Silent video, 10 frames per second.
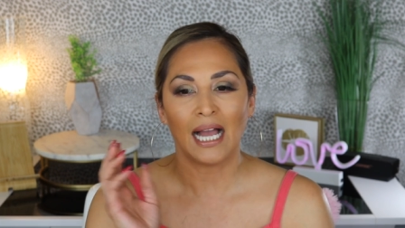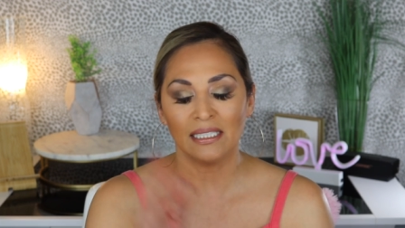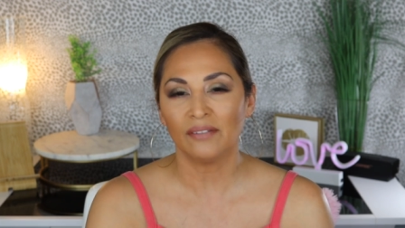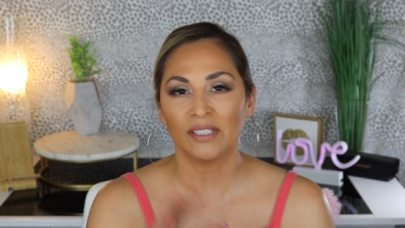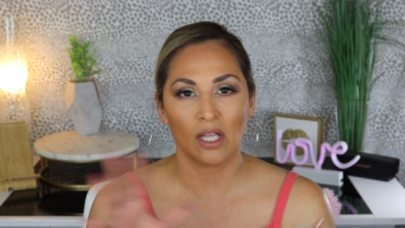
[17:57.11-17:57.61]
I
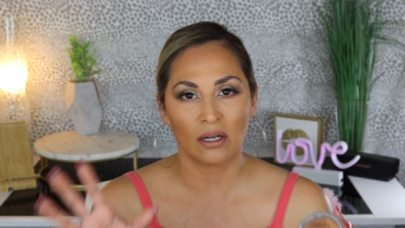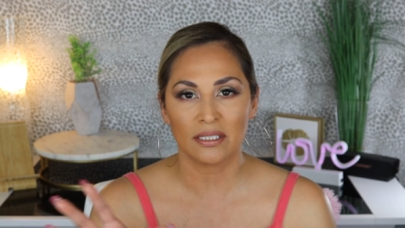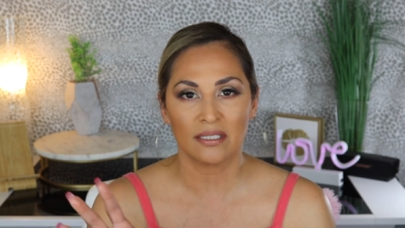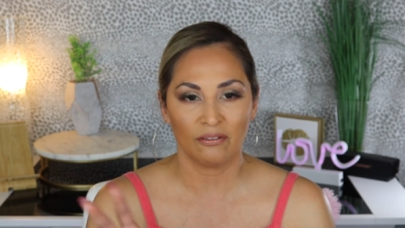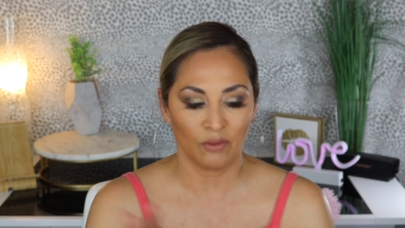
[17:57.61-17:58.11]
love a lot of
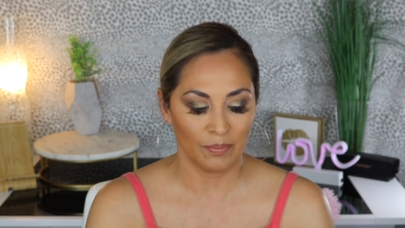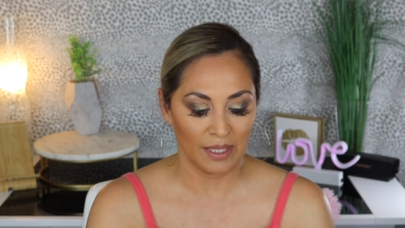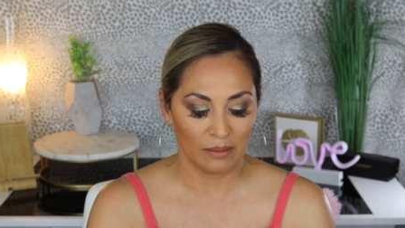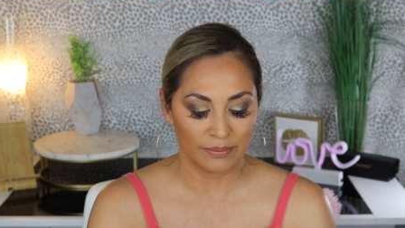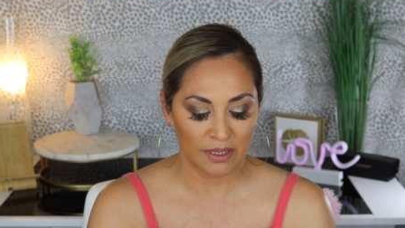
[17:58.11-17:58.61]
stuff from
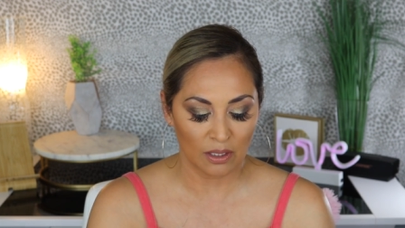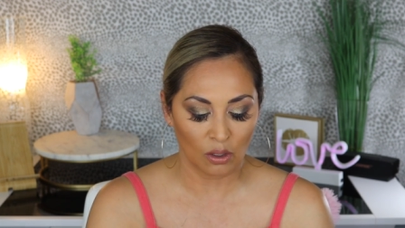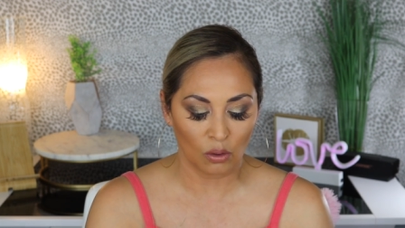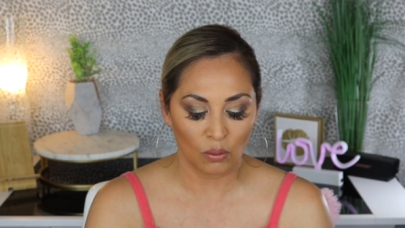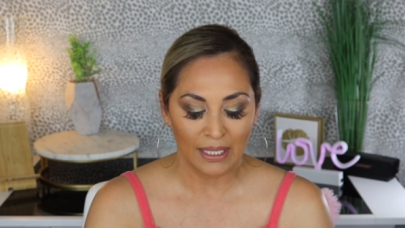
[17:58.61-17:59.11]
them.
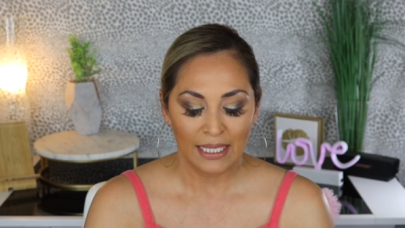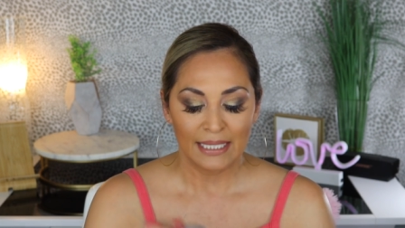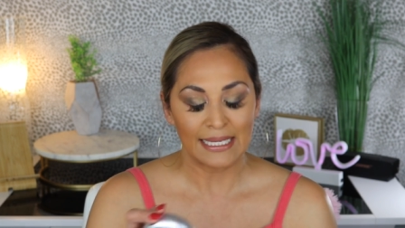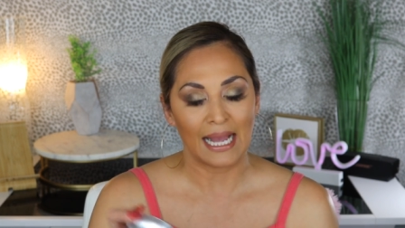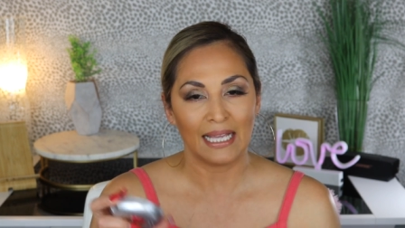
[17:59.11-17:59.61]
So
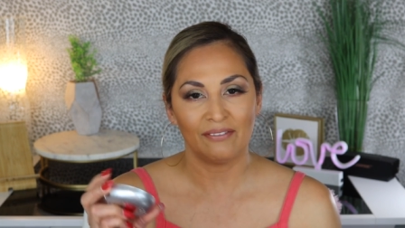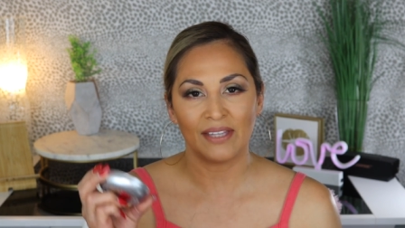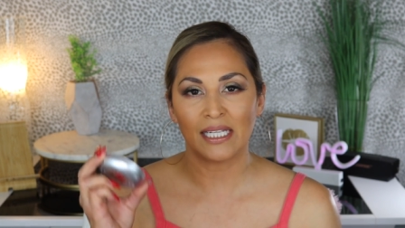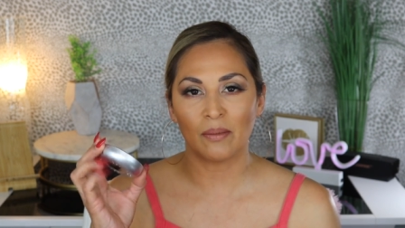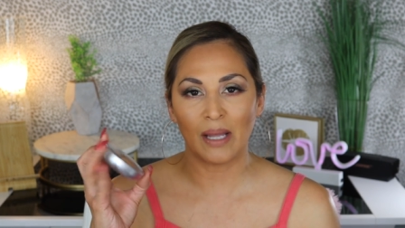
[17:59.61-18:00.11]
yeah, if
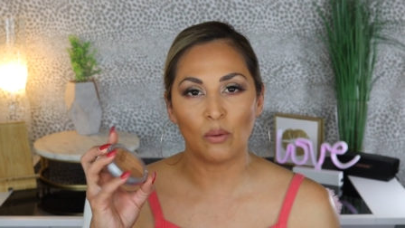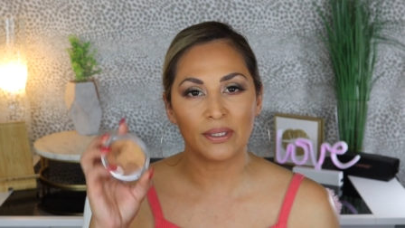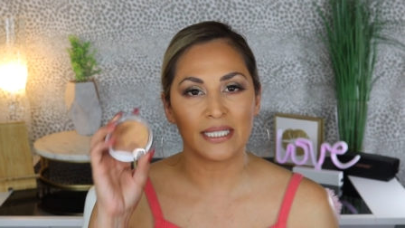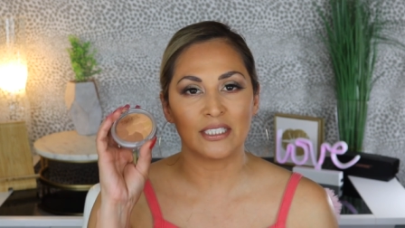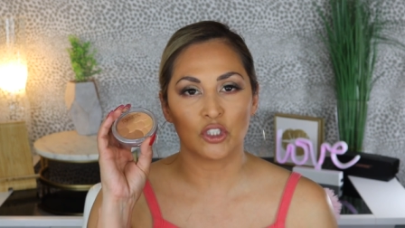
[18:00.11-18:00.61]
they come out
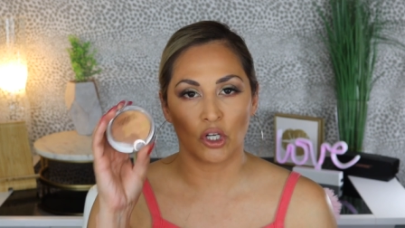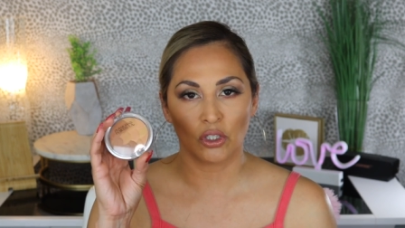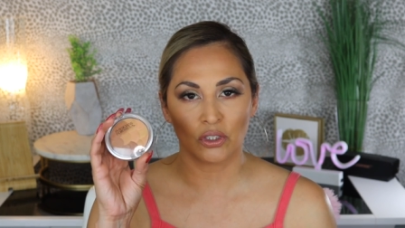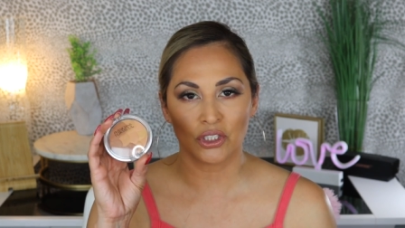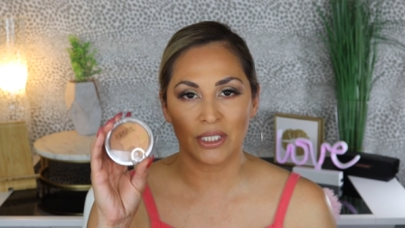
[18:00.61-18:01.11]
with a
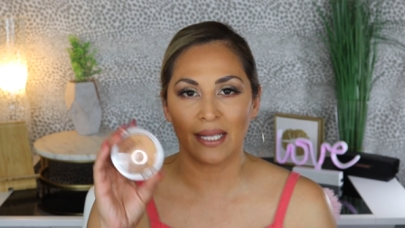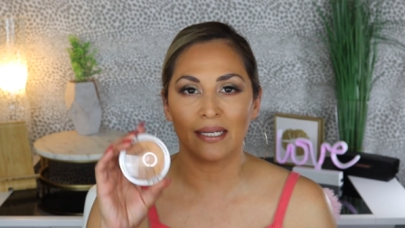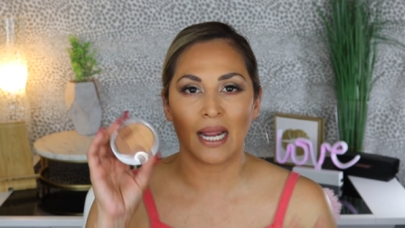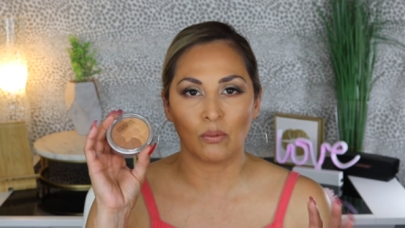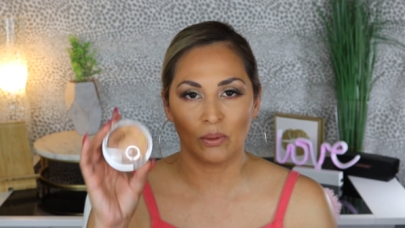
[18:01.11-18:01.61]
darker shade,
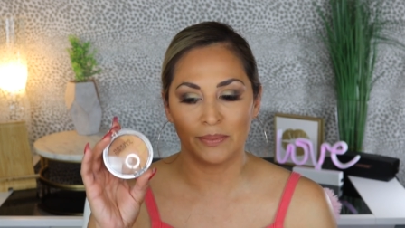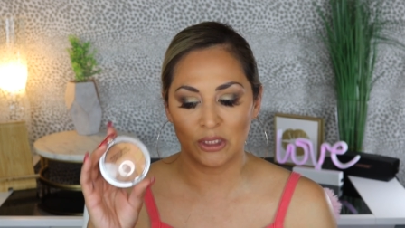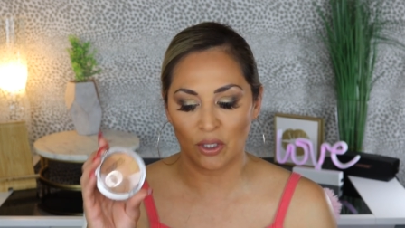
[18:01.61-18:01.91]
I will be